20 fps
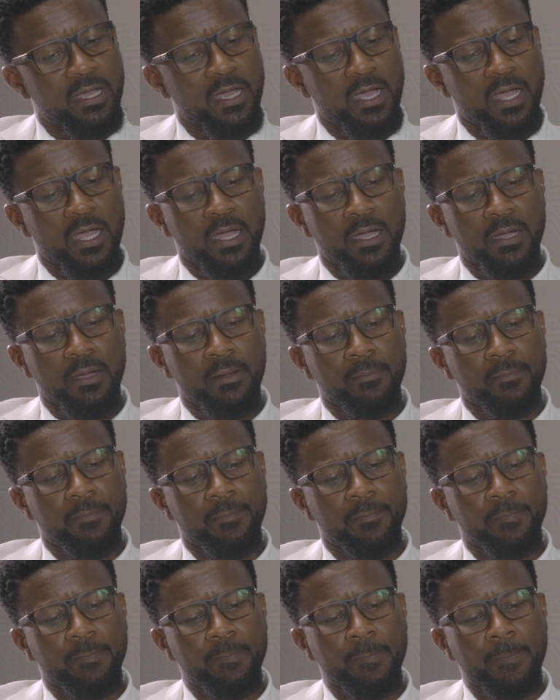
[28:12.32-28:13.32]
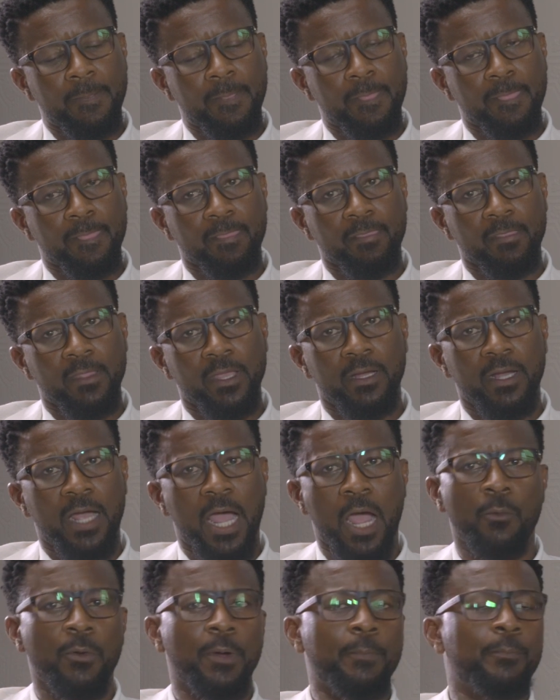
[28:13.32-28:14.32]

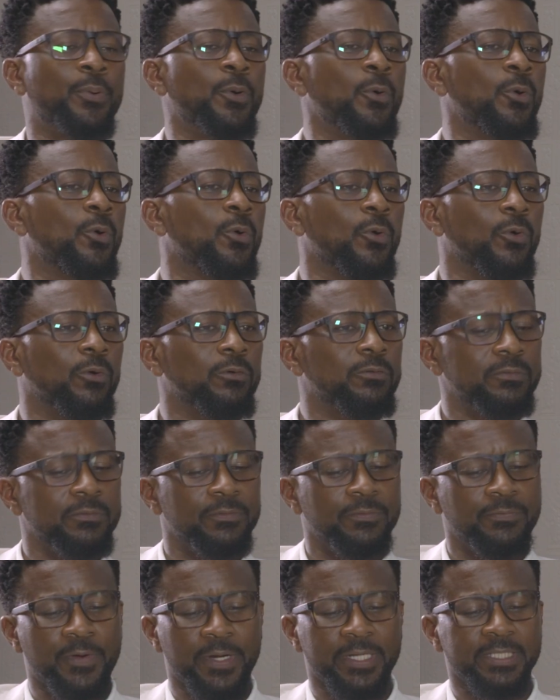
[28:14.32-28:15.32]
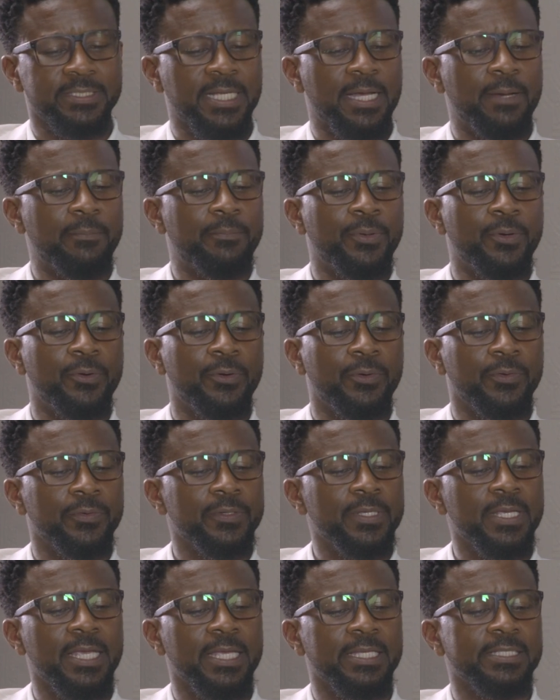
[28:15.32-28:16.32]
Our pool, for example,
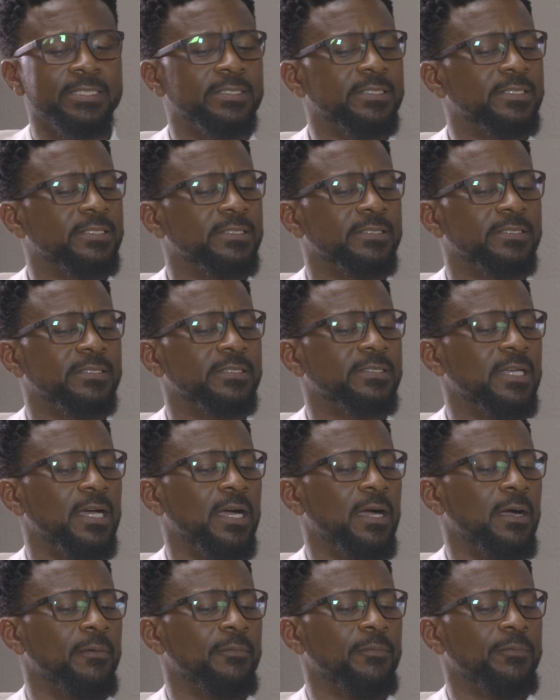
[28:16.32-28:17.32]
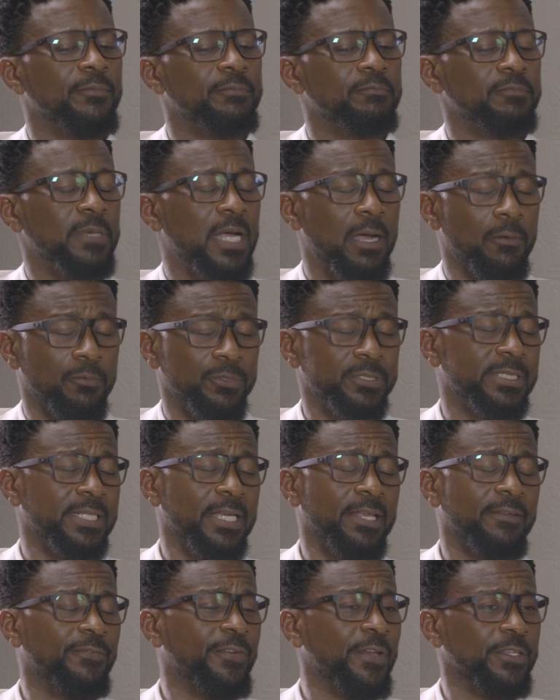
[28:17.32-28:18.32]
is, I would
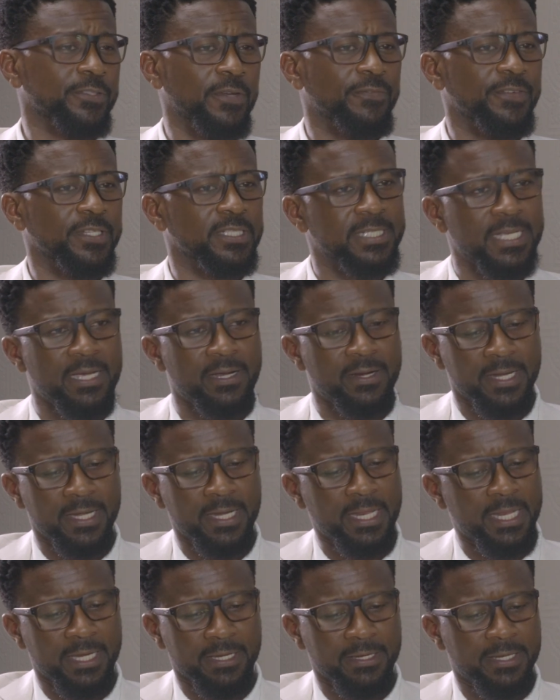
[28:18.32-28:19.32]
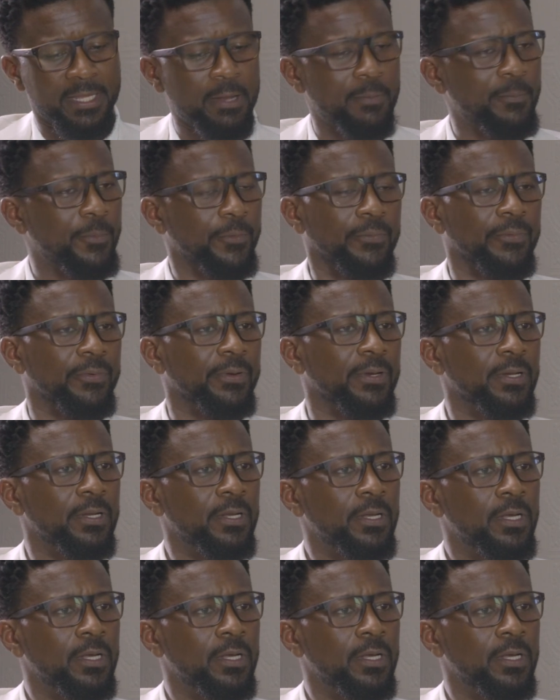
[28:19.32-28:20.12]
say, first of its kind in Cameroon.